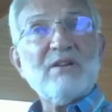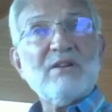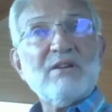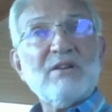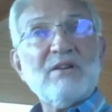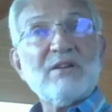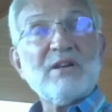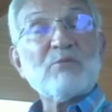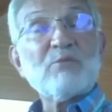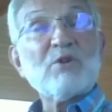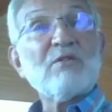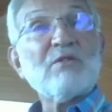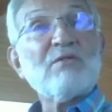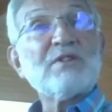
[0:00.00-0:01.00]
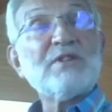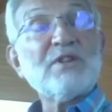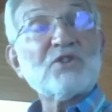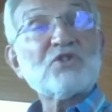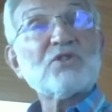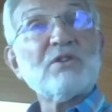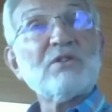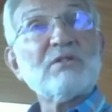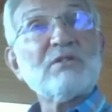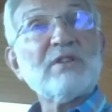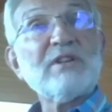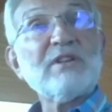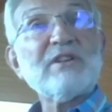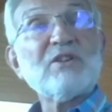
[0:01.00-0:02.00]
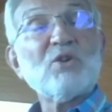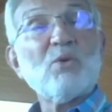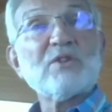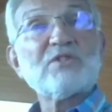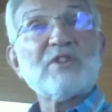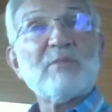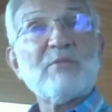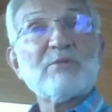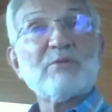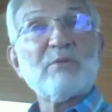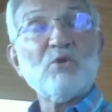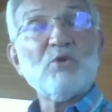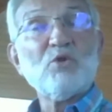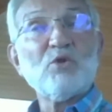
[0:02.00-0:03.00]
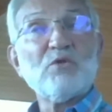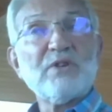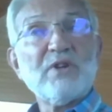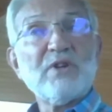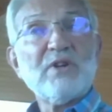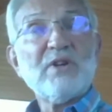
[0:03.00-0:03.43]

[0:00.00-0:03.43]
a number of additional illegal ones have been removed,